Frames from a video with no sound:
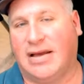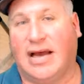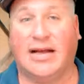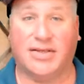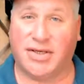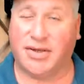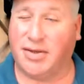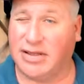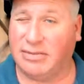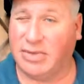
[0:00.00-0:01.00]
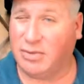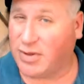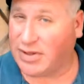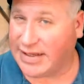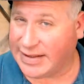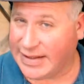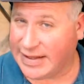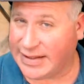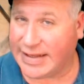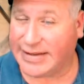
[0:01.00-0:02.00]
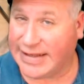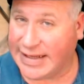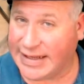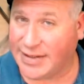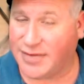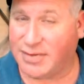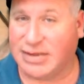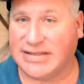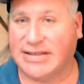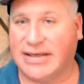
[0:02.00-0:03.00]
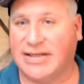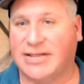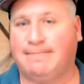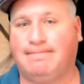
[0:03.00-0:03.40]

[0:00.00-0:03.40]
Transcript: I'll show you a little bit more like that at the end of the presentation.